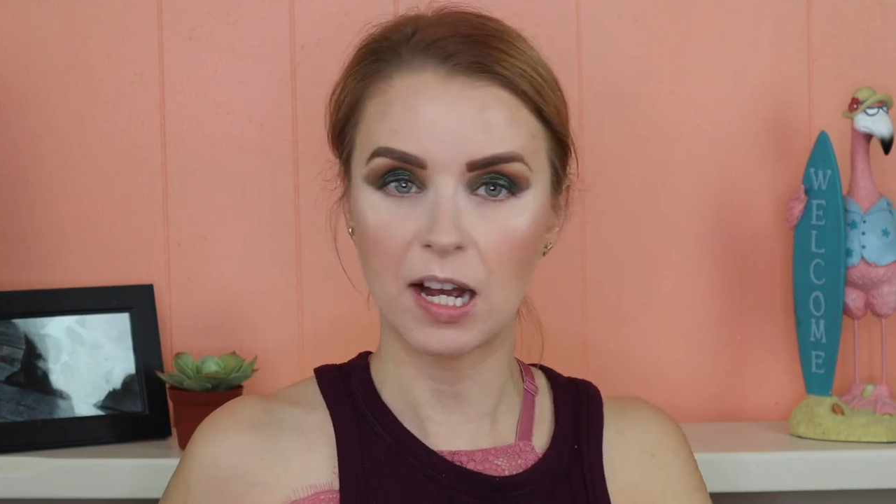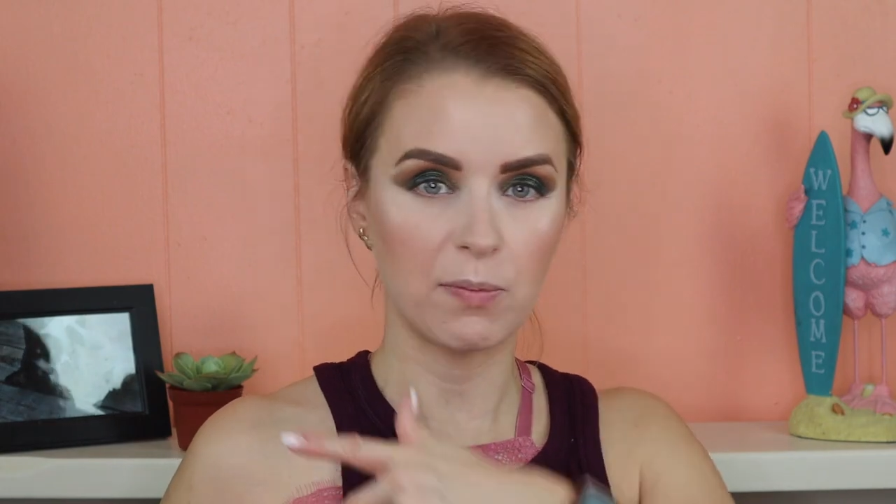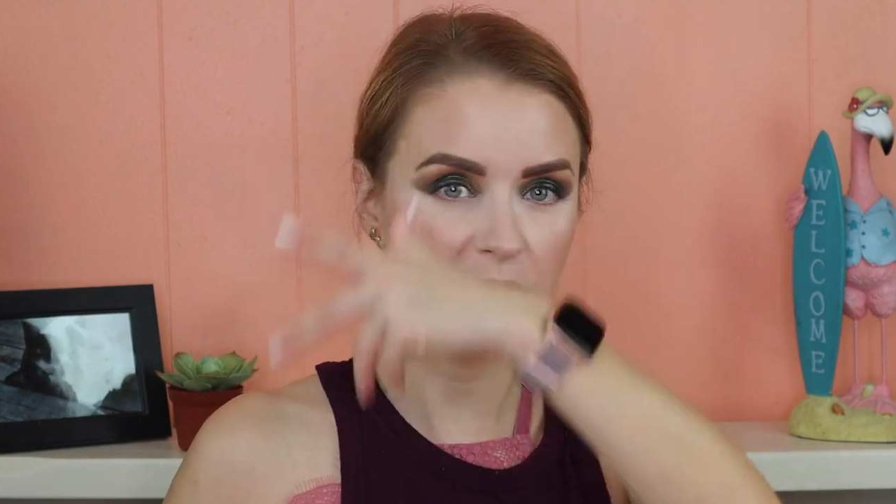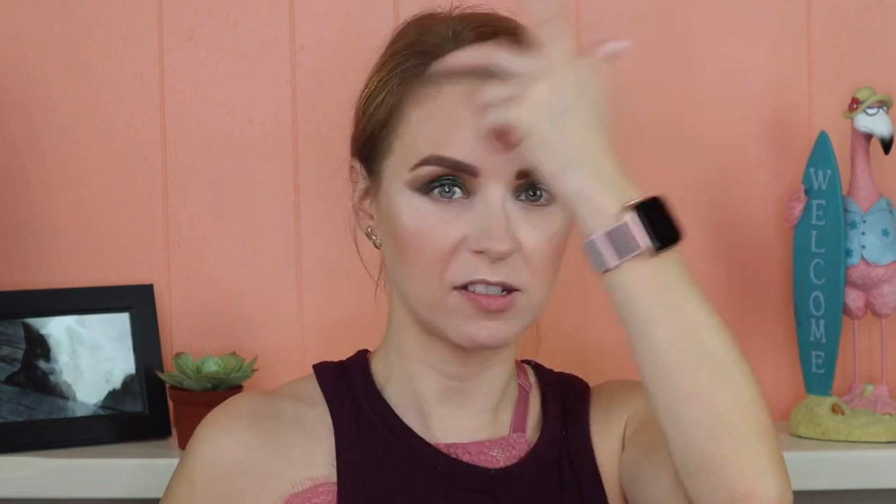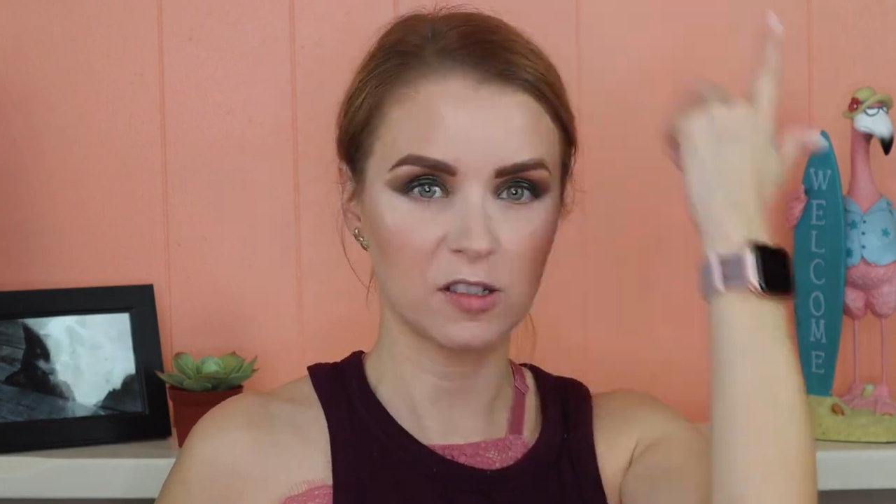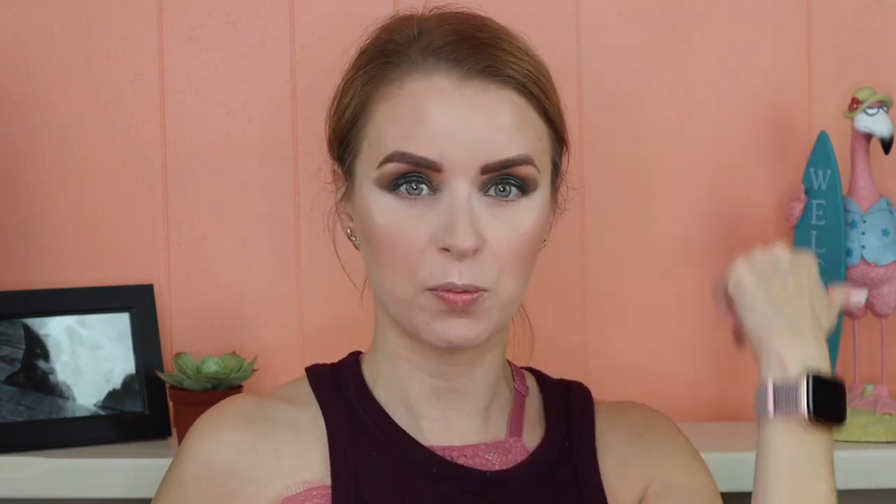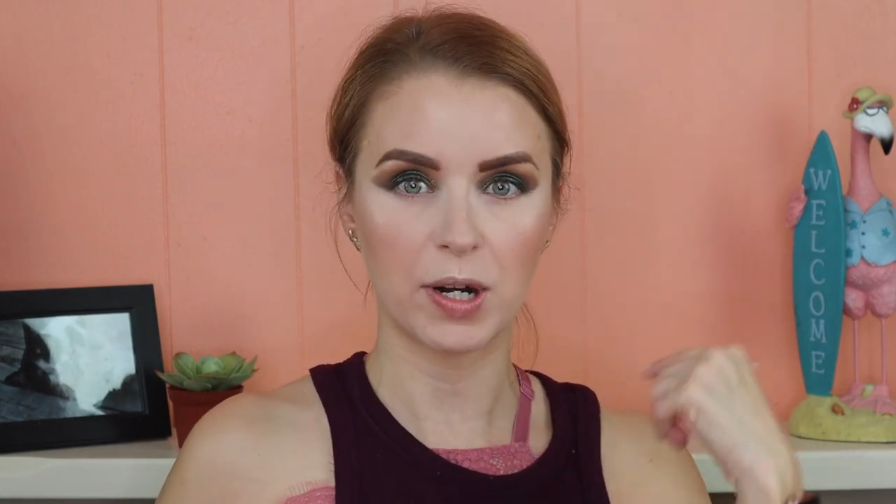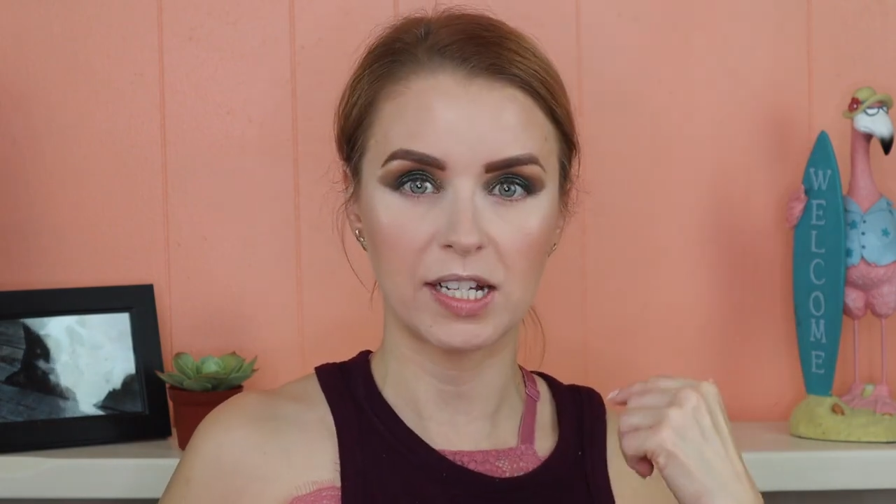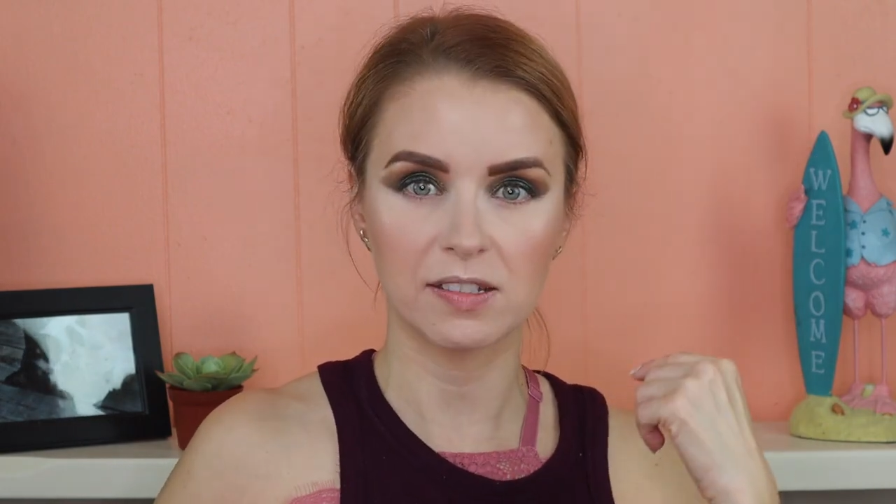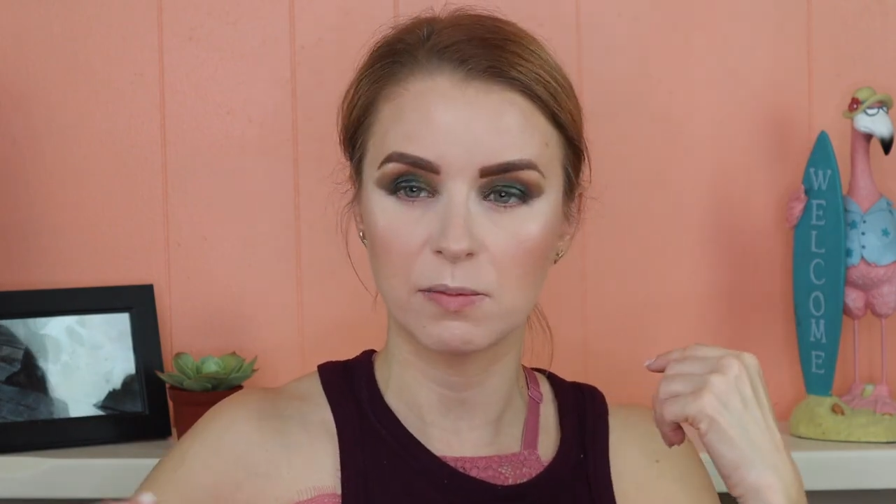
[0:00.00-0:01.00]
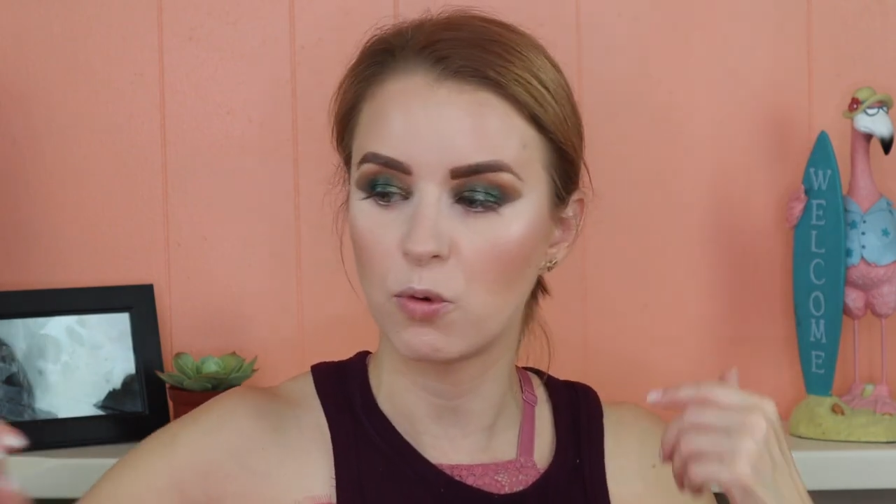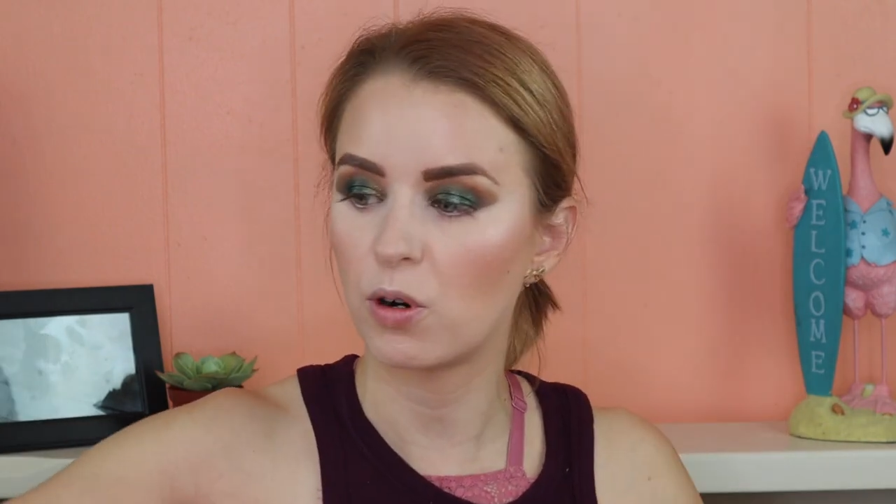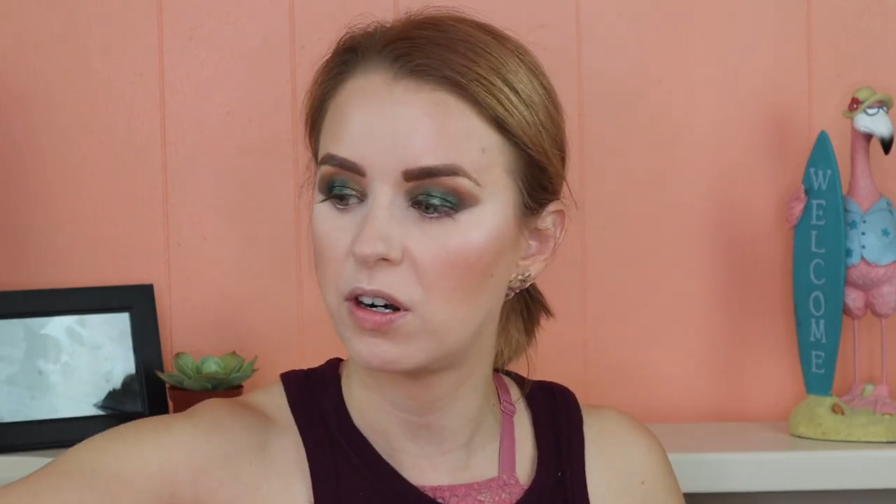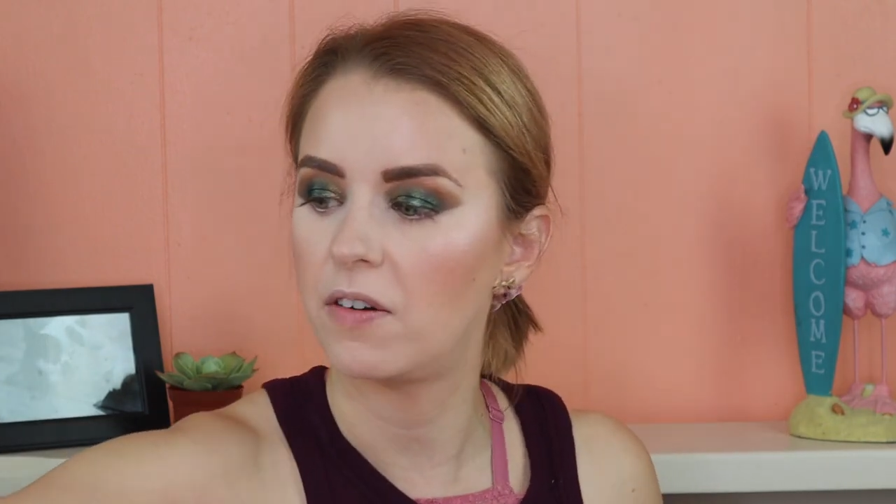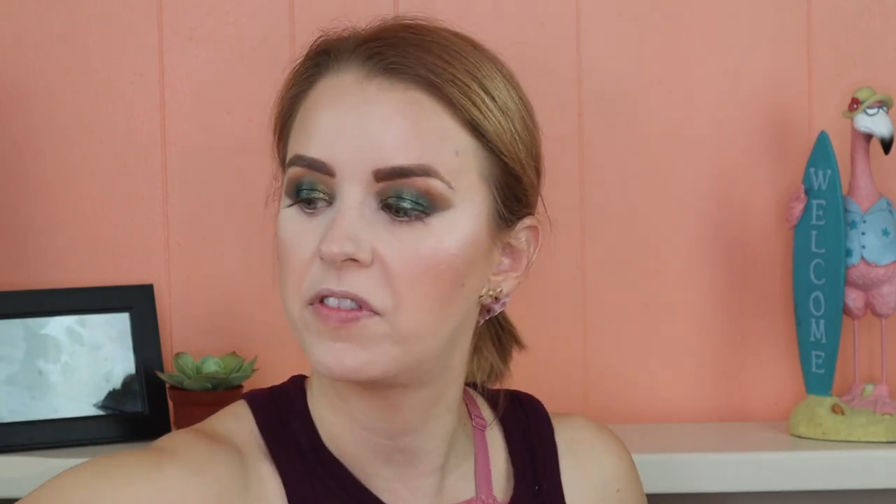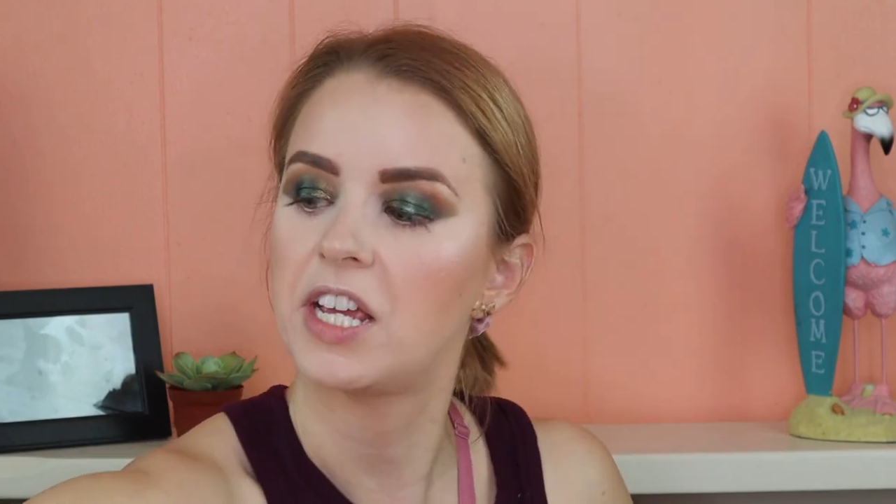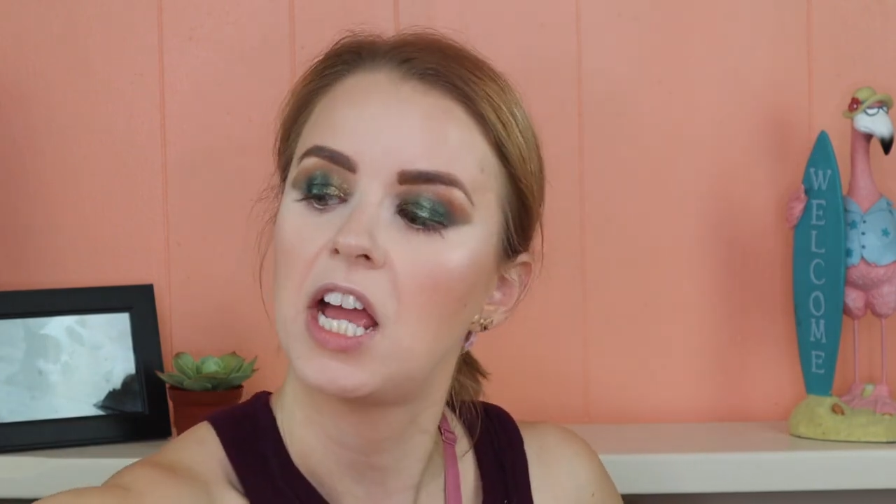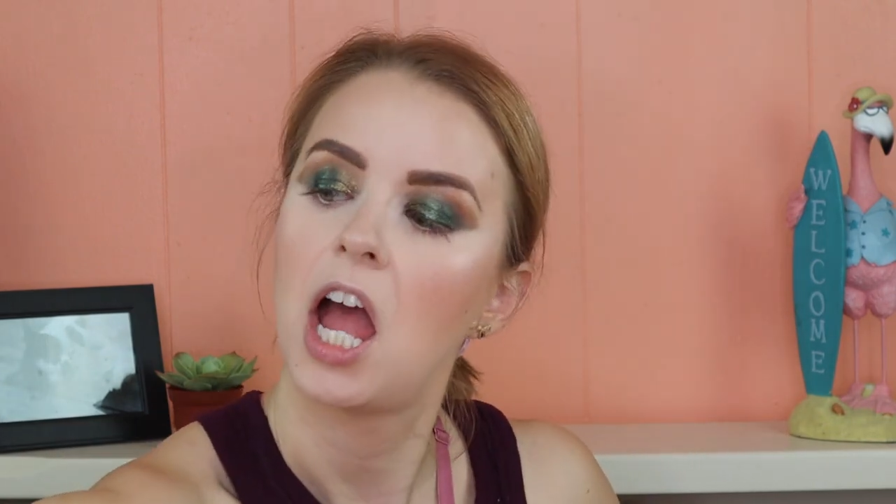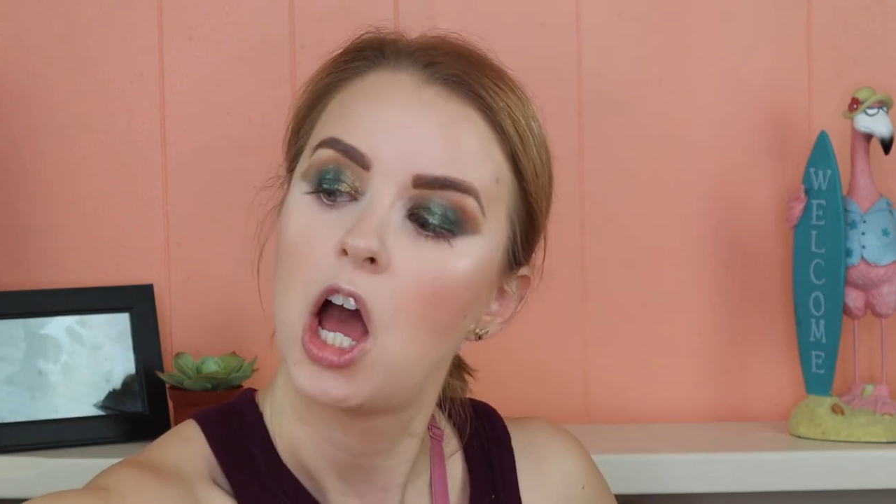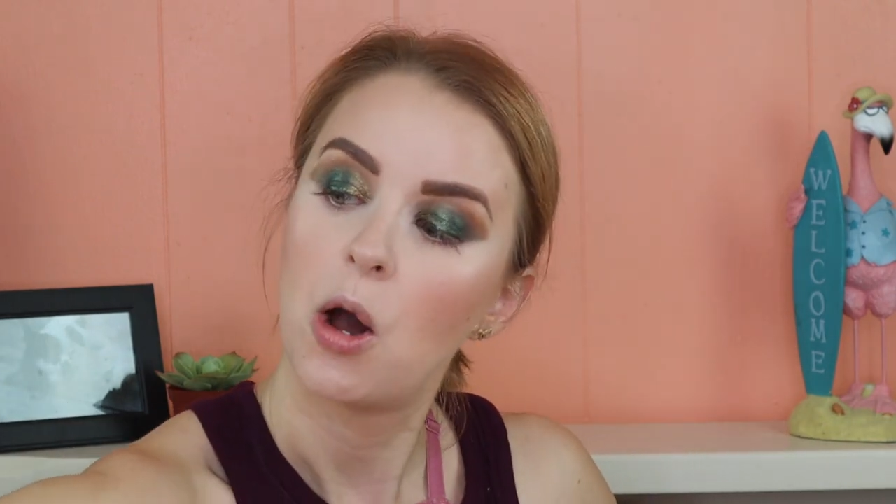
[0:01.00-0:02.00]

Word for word: I'm gonna spray some more of the